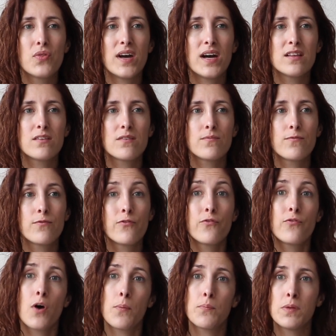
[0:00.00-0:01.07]
that
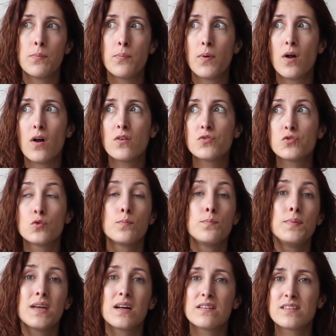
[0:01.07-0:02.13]
for people, to
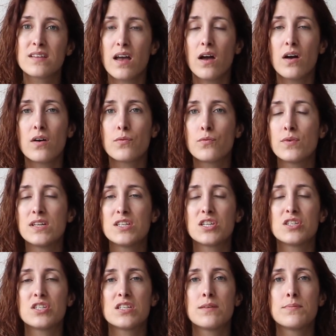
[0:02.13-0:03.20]
build our
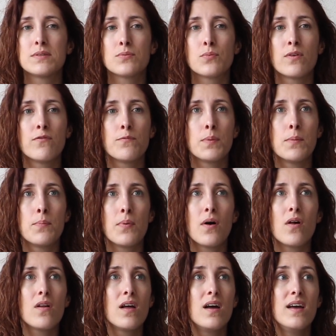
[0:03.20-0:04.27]
relationships with
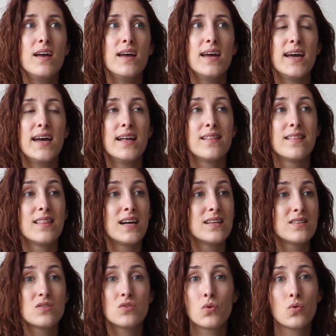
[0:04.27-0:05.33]
people. And
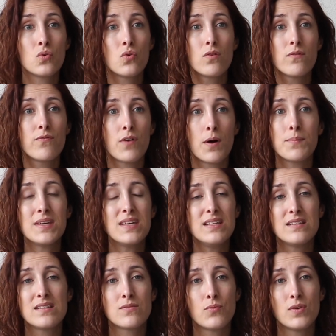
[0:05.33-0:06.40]
that's so cool. For me,
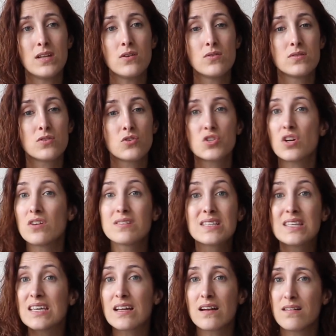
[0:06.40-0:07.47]
it's really a social
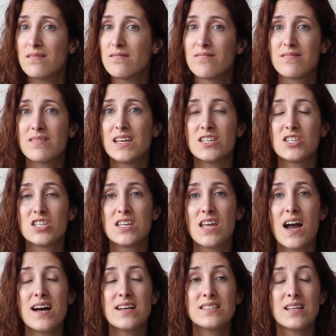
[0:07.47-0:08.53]
skill that she
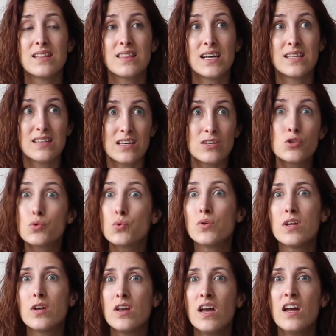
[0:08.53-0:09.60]
has and that I
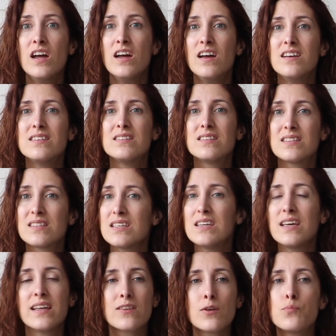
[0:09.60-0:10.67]
truly
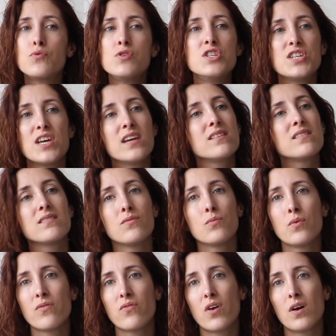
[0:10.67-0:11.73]
see and appreciate
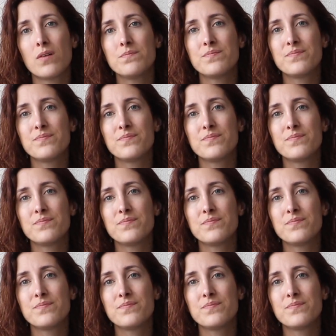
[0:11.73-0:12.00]
with her.